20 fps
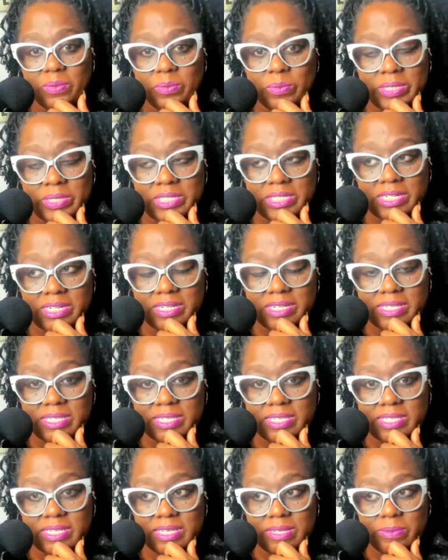we shall
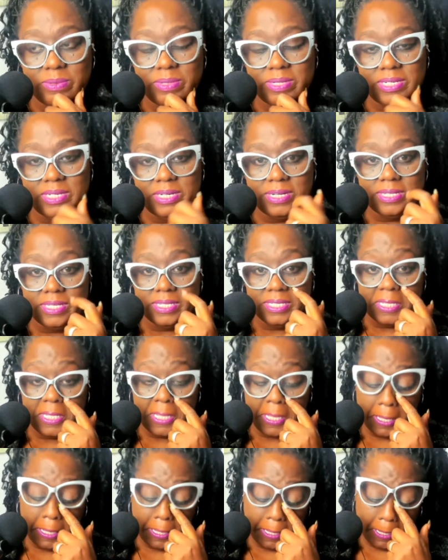see. We shall
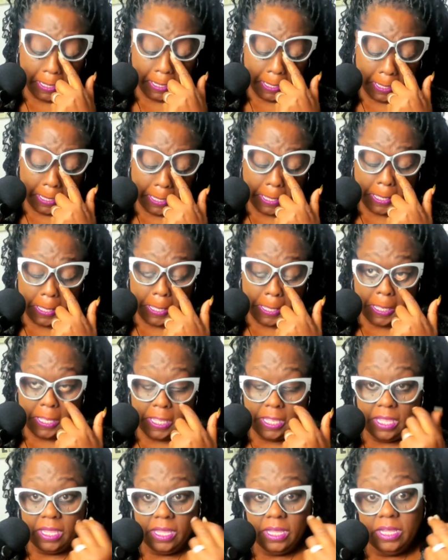see.
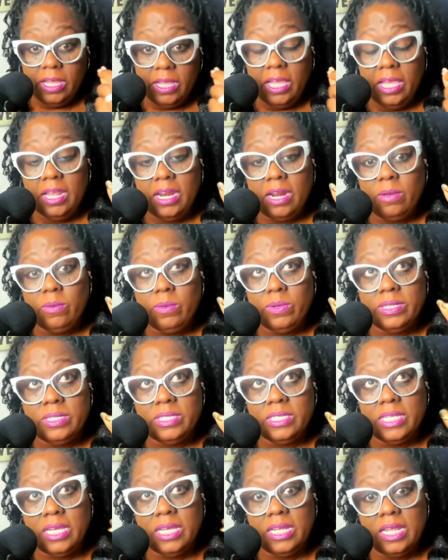And I want to
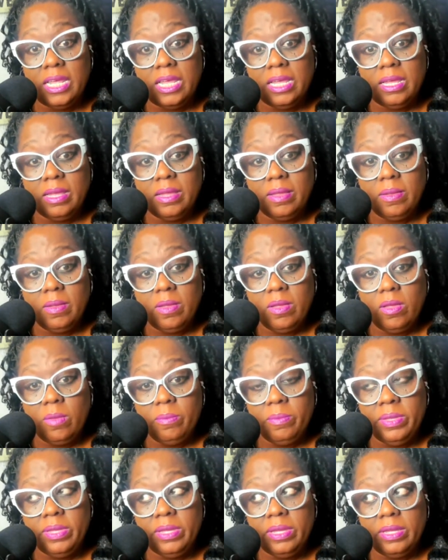say that
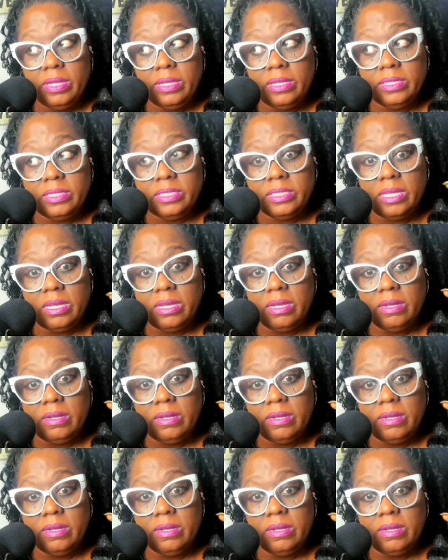because